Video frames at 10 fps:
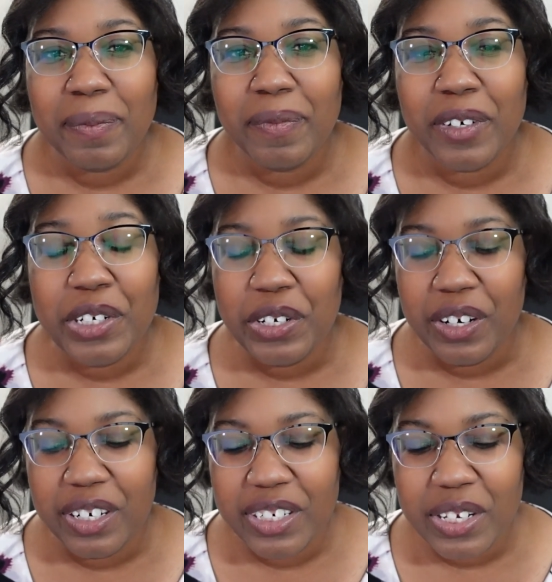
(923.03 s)
for
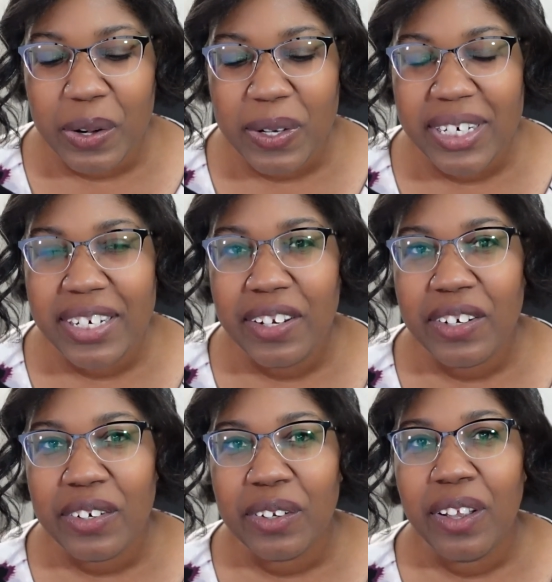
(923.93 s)
sure. So
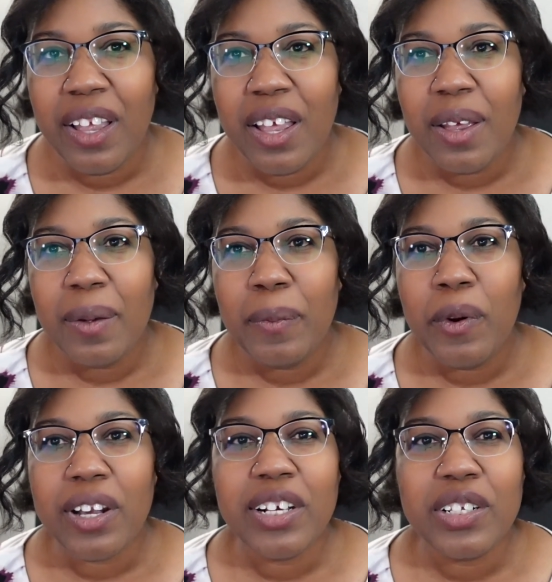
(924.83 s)
until
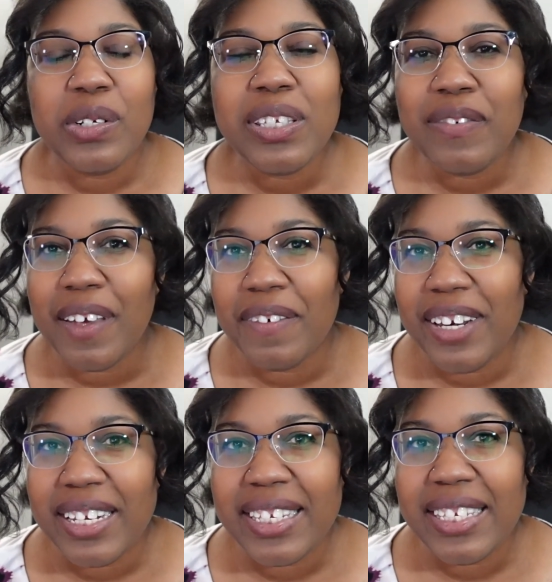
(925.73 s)
more conclusive
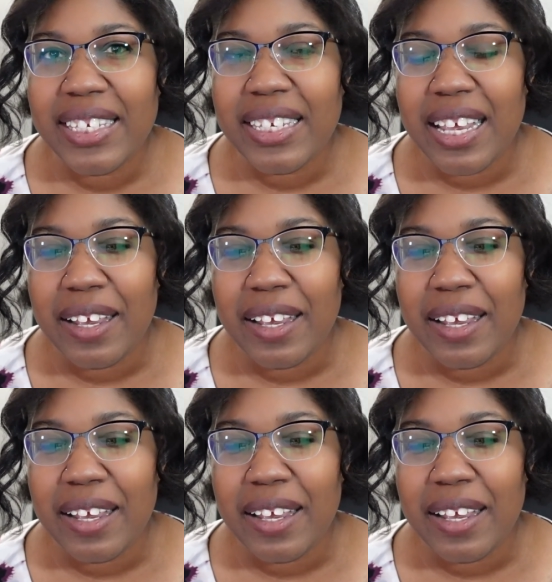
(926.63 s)
evidence